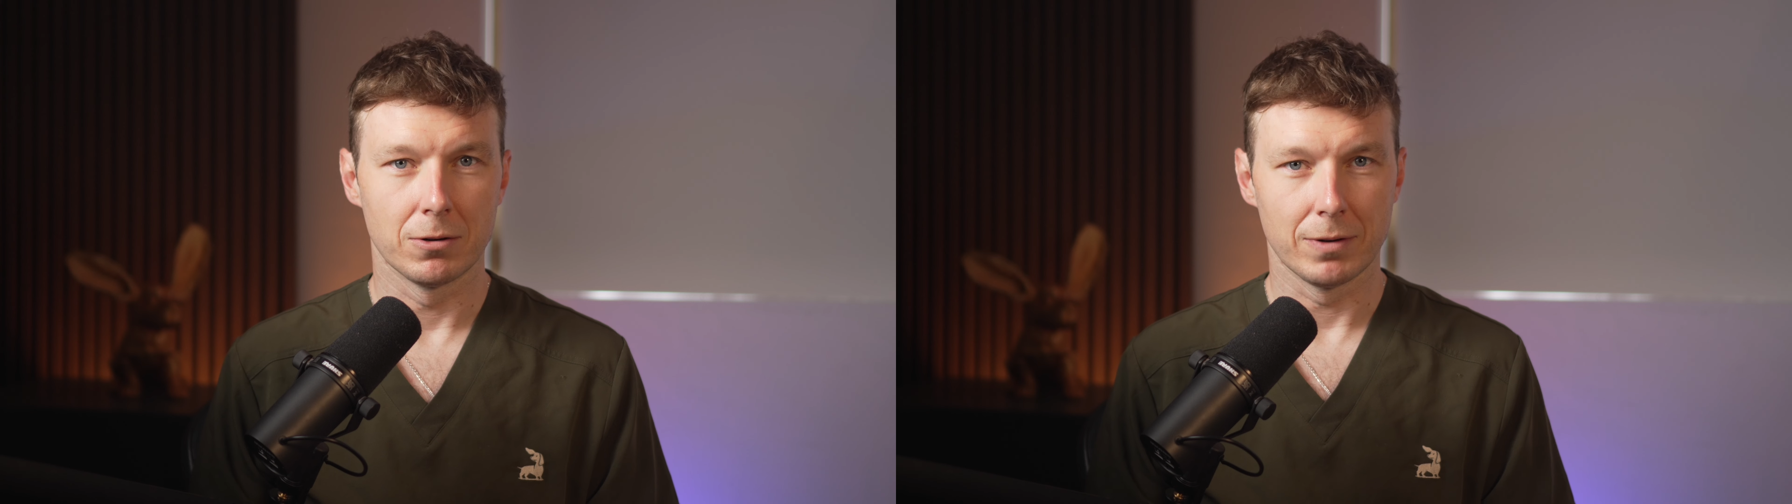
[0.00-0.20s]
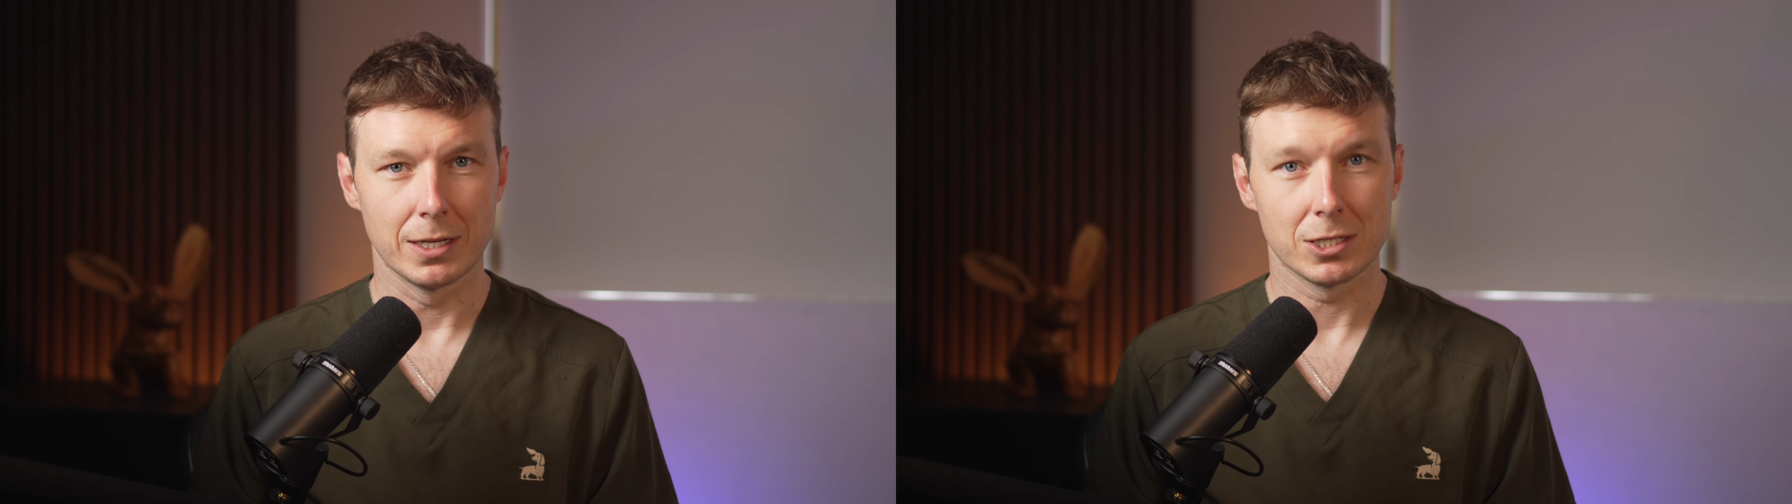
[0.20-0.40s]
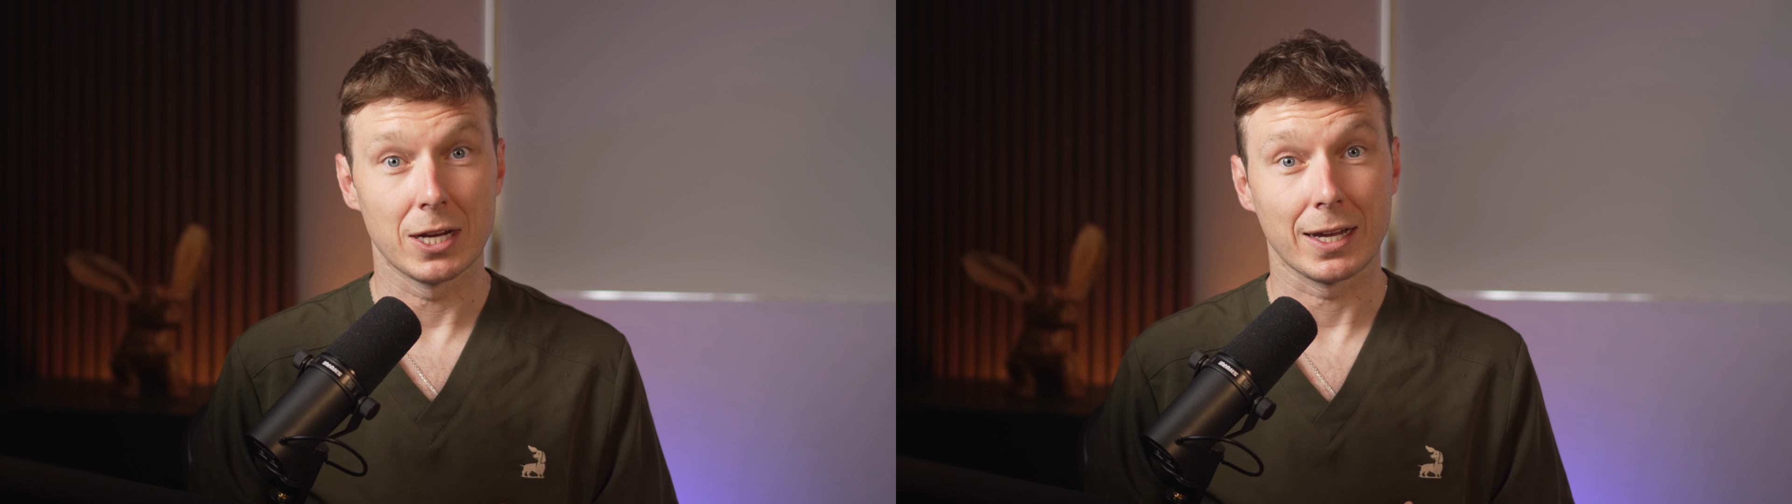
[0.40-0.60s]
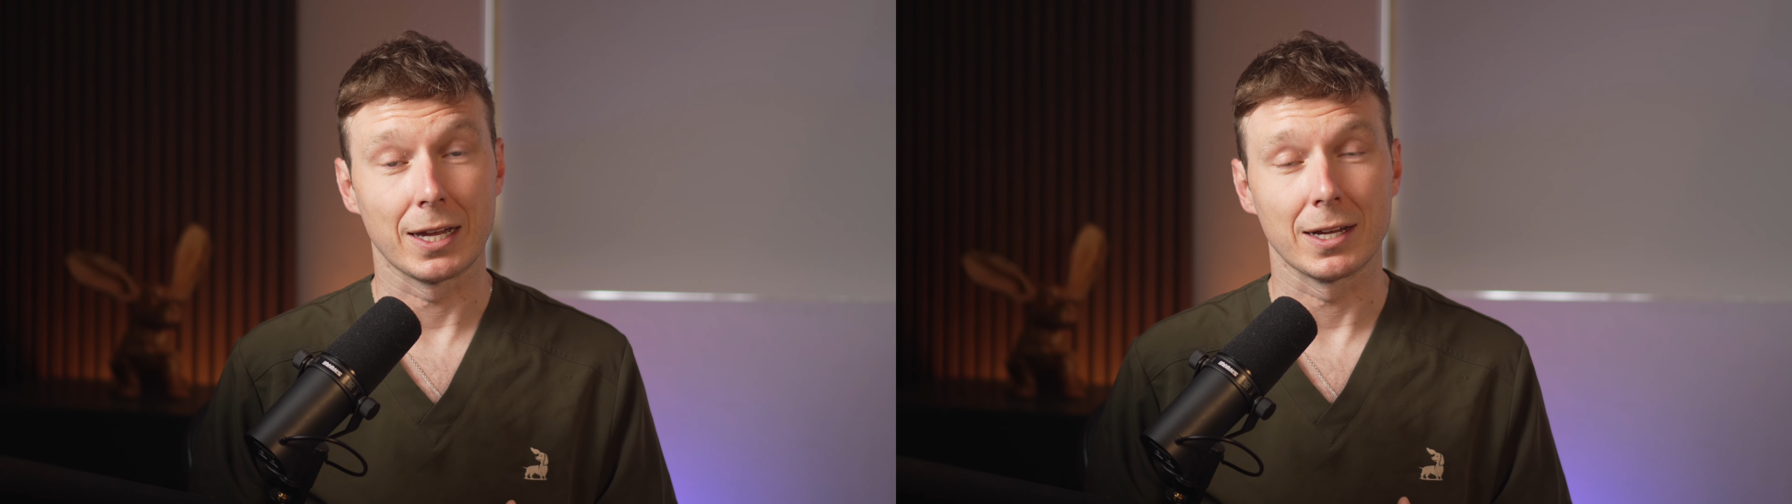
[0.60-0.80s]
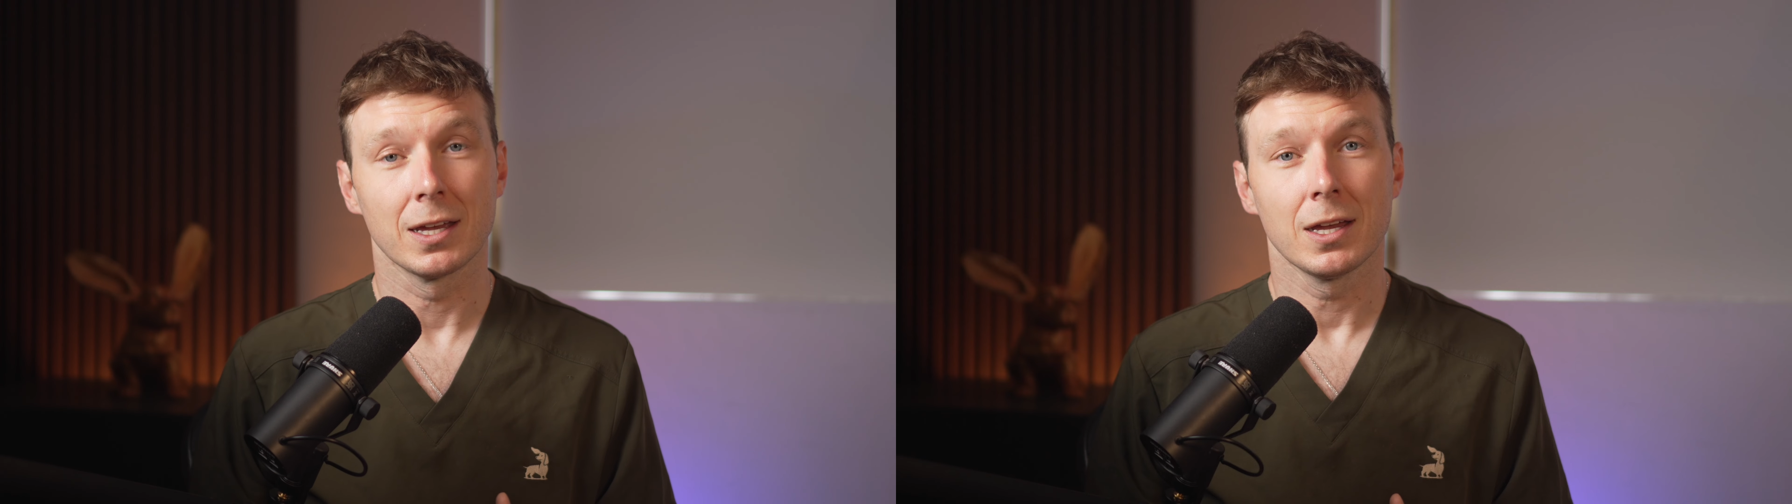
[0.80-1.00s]
your ears,
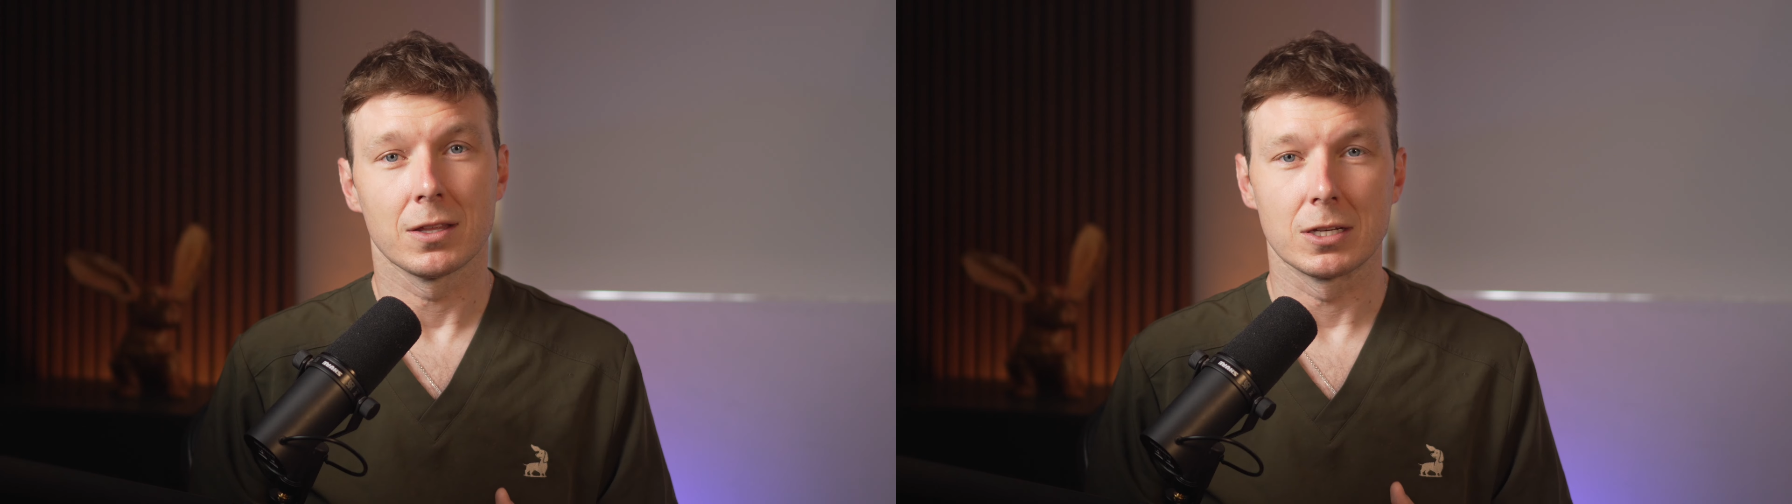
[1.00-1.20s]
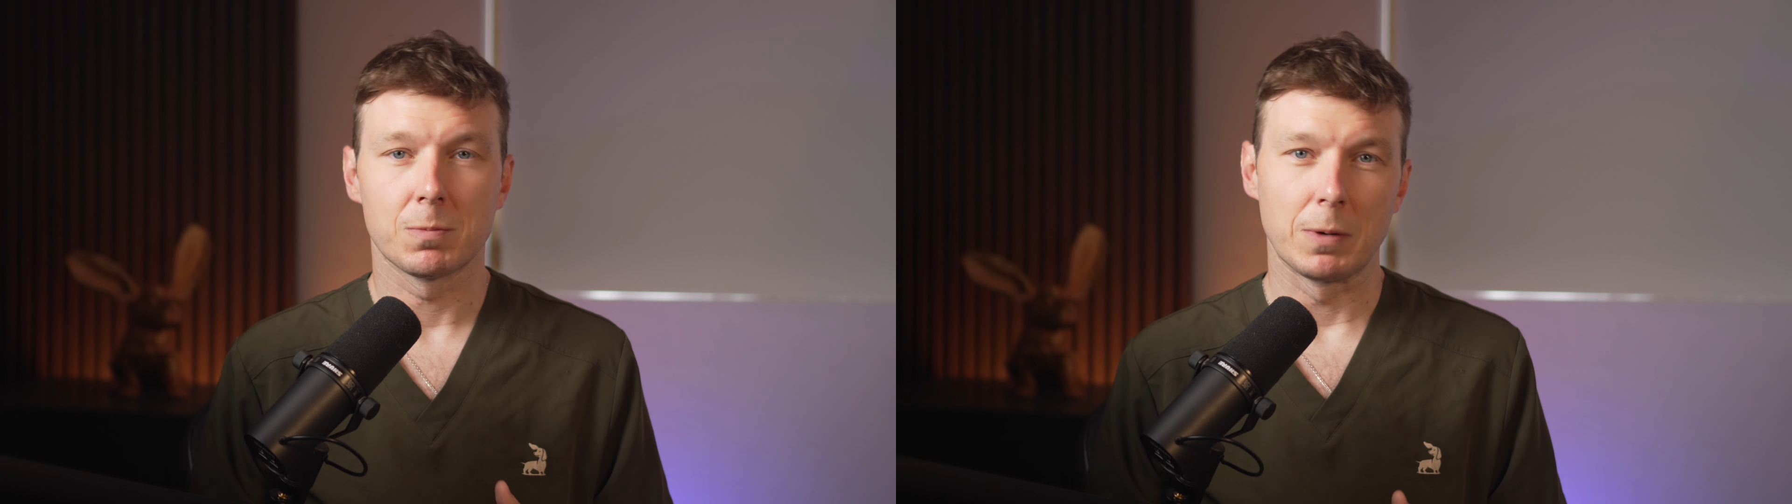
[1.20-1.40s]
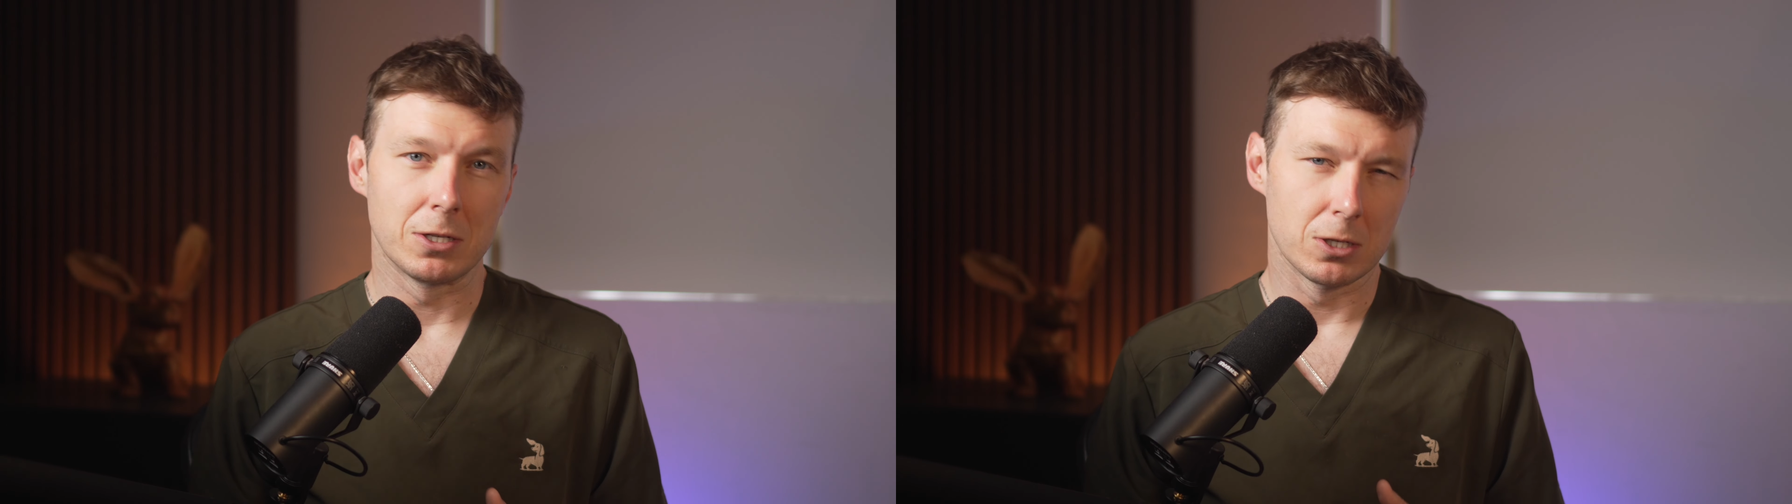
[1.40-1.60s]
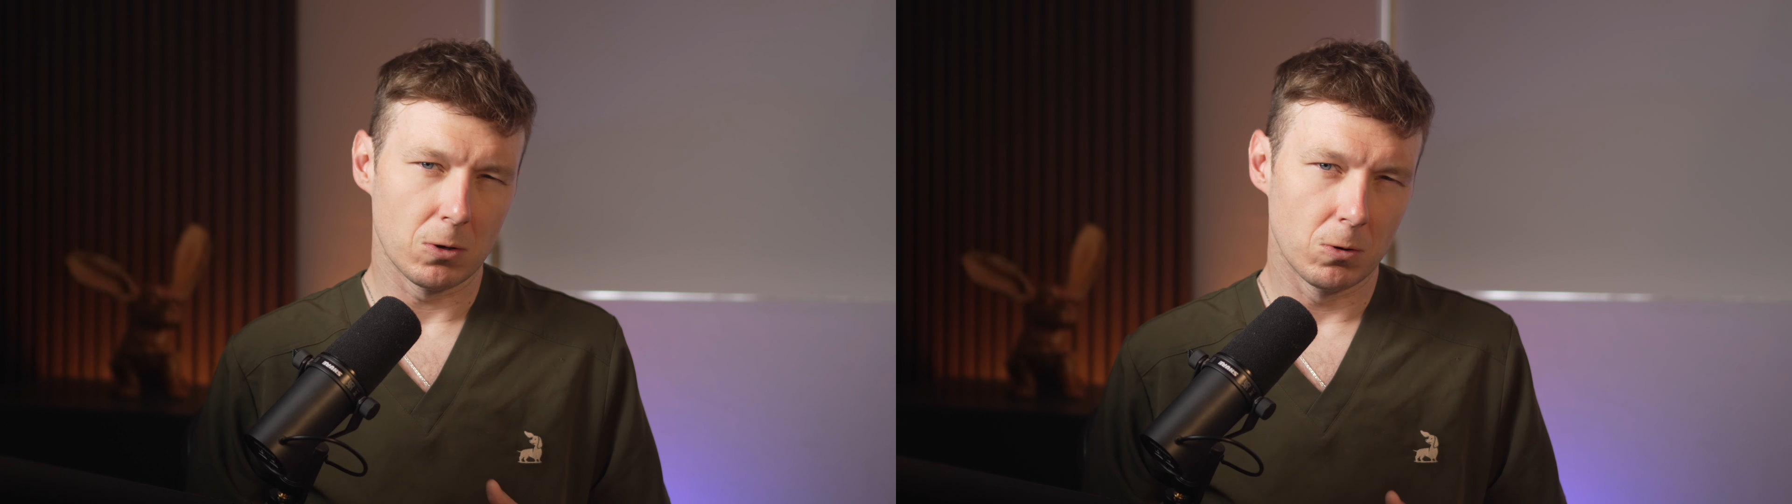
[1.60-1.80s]
checking that speech is